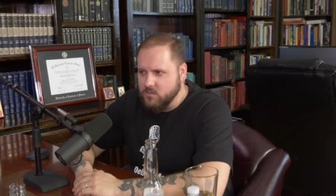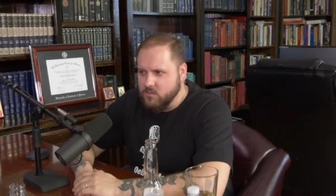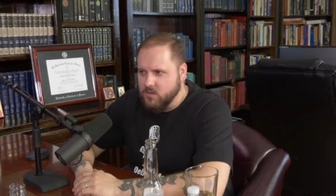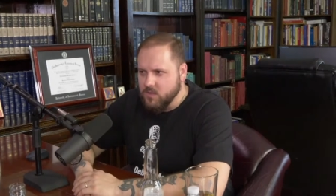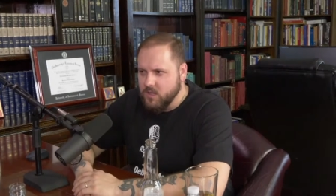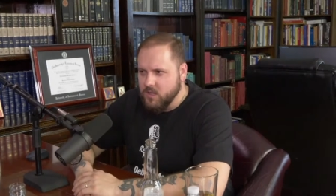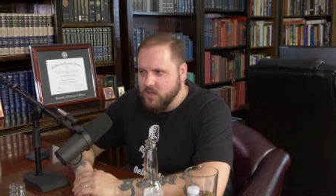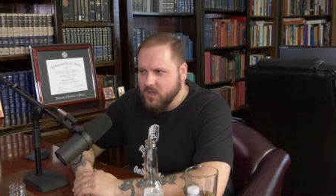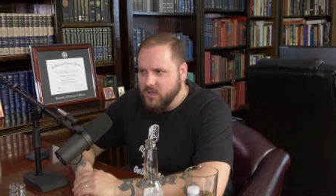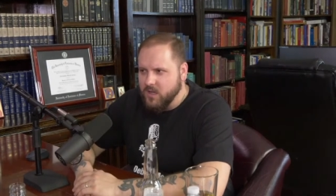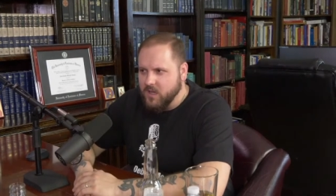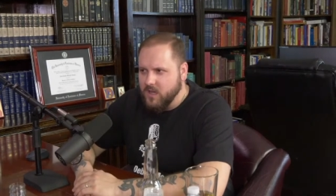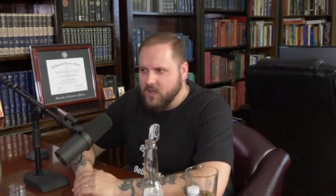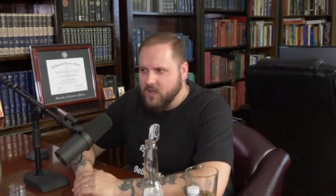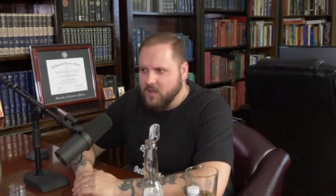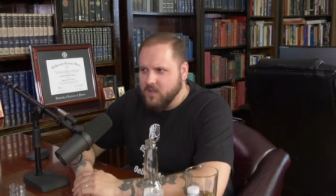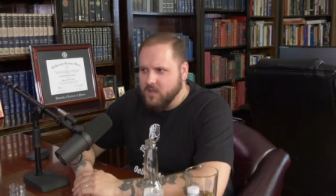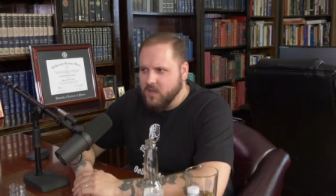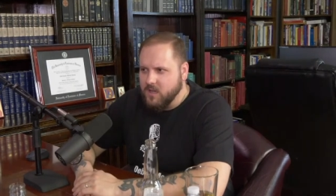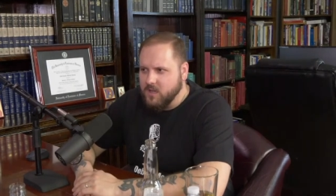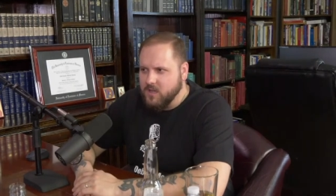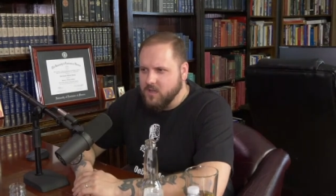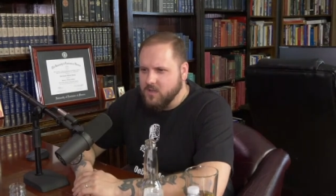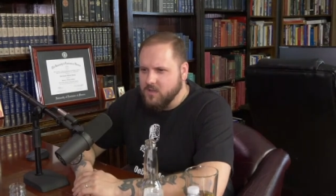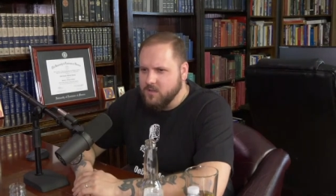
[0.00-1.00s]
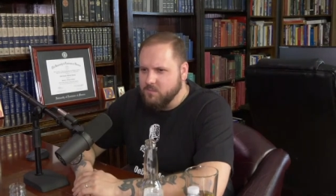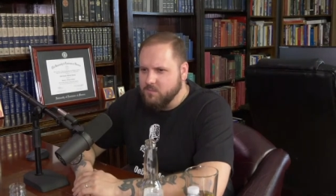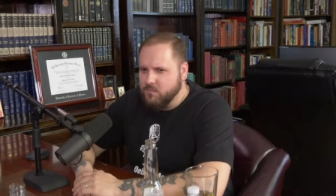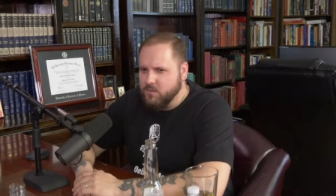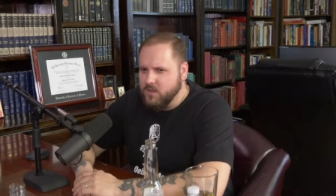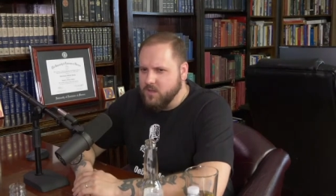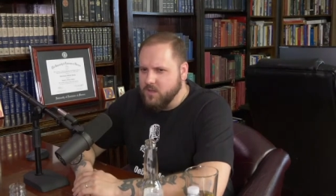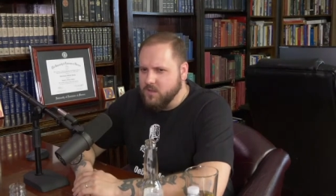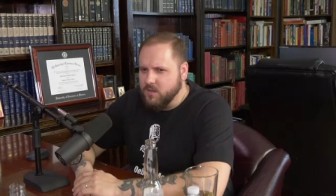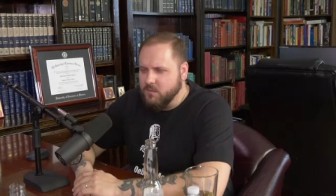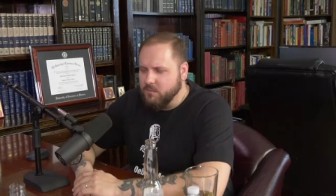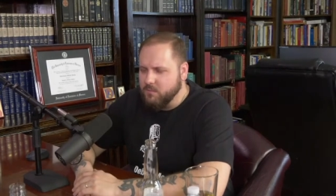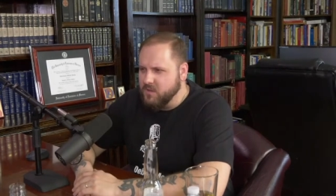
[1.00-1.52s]
That's the fantastic. It, could, it could be
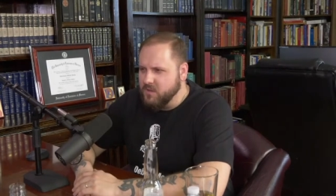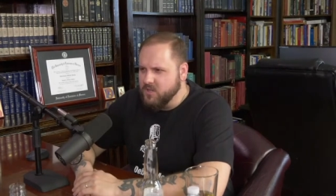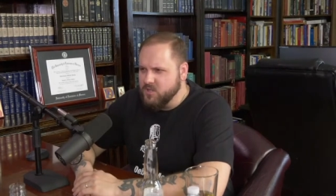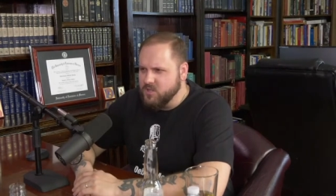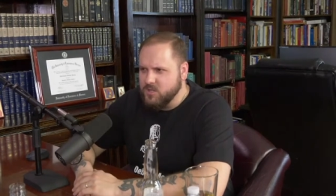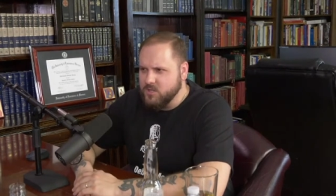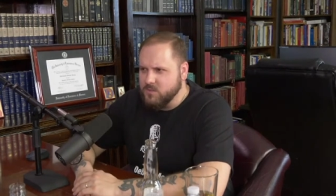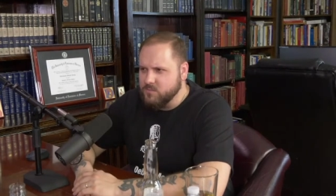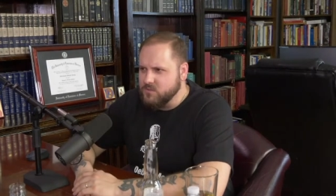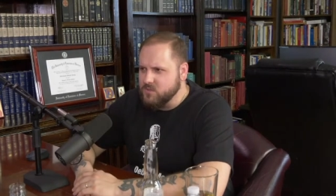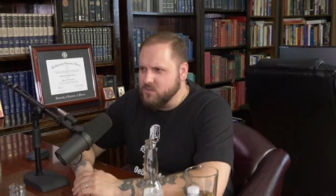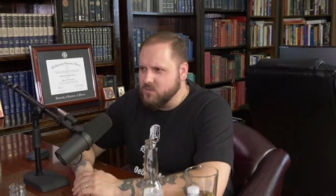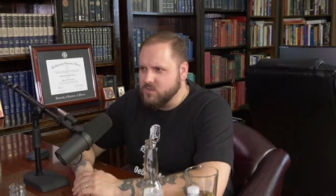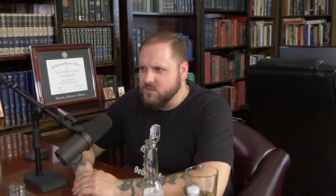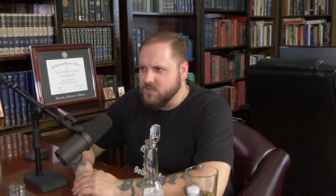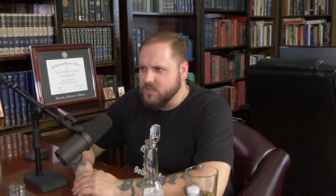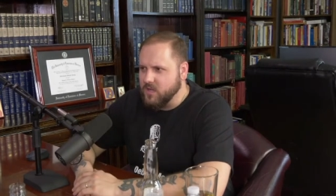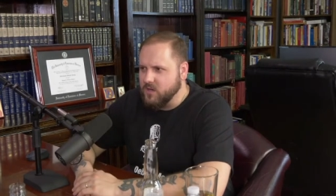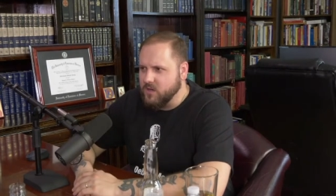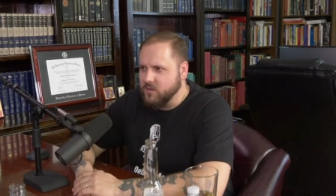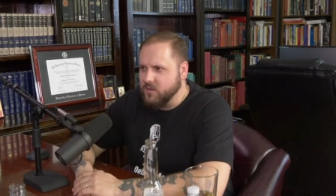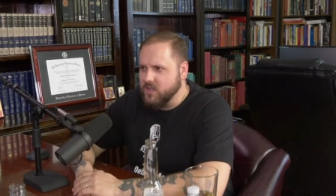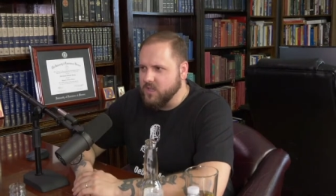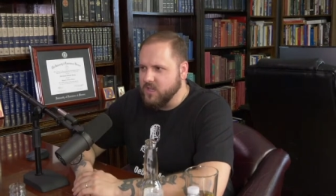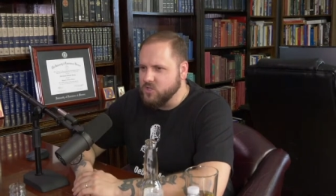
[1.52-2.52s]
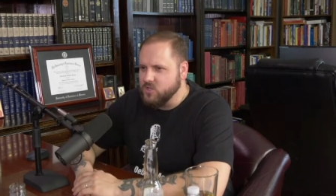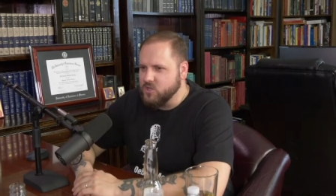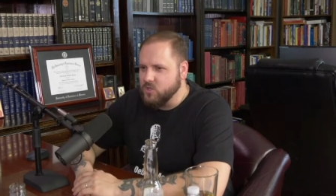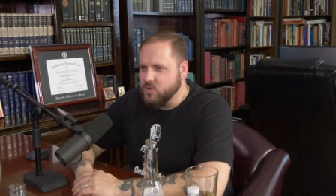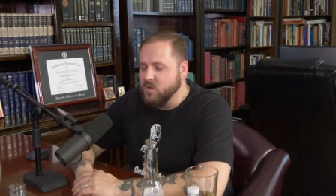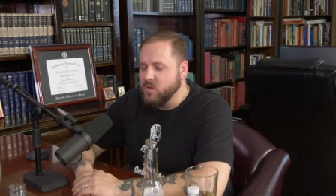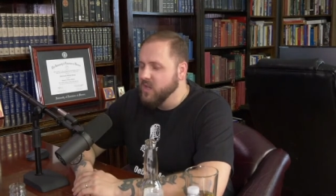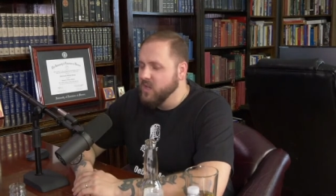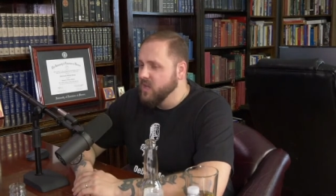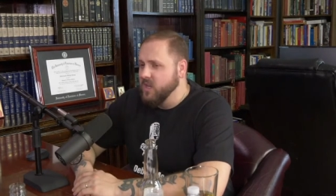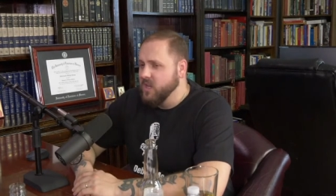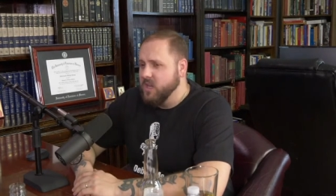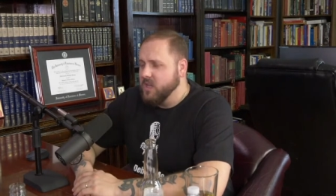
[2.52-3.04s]
the bishops who settle yeah. the issue,
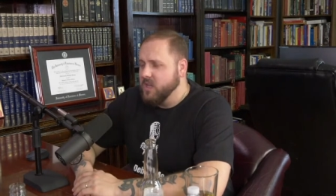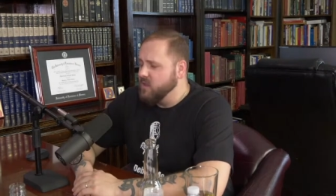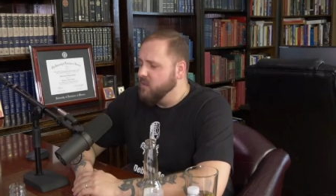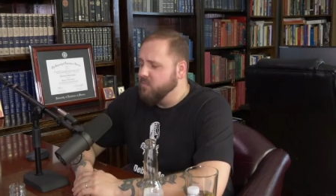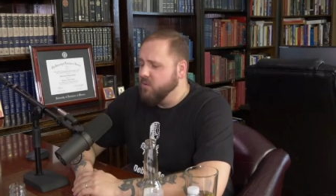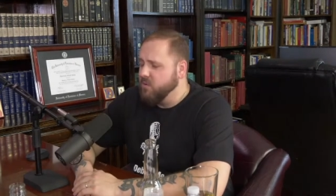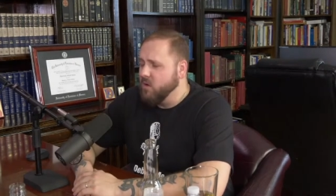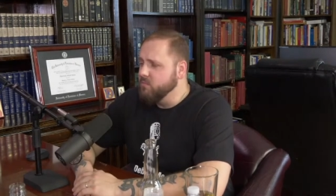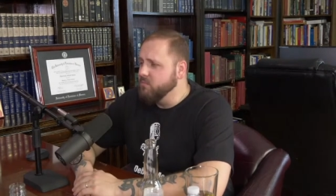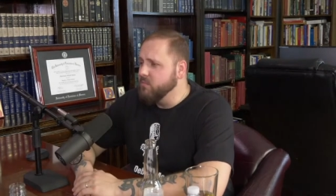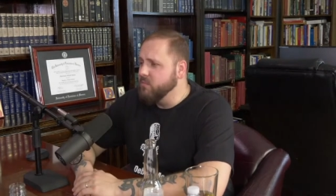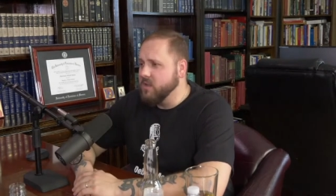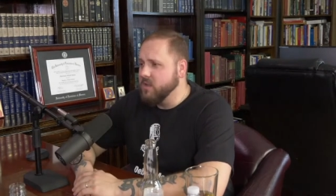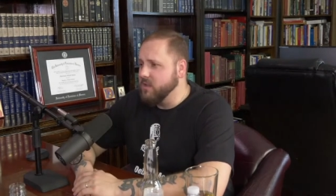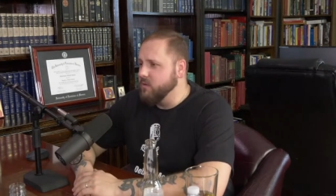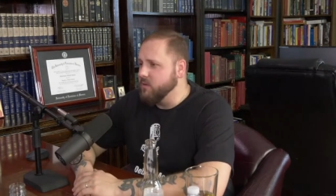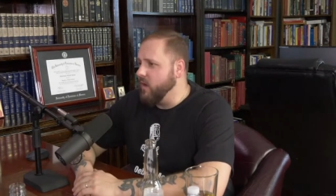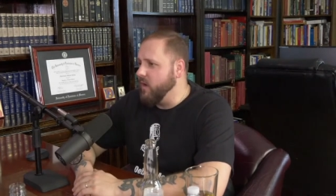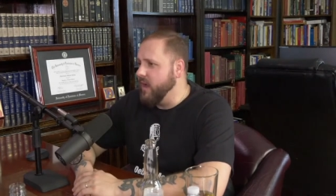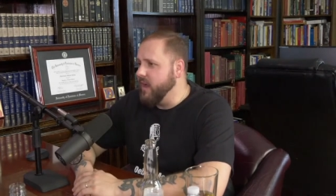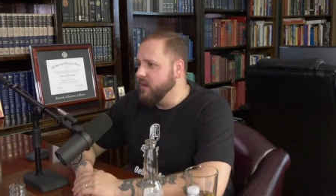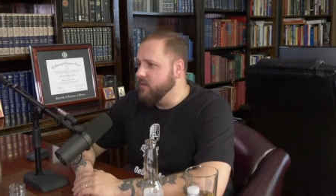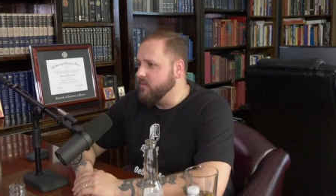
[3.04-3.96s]
and the pope merely ratifies.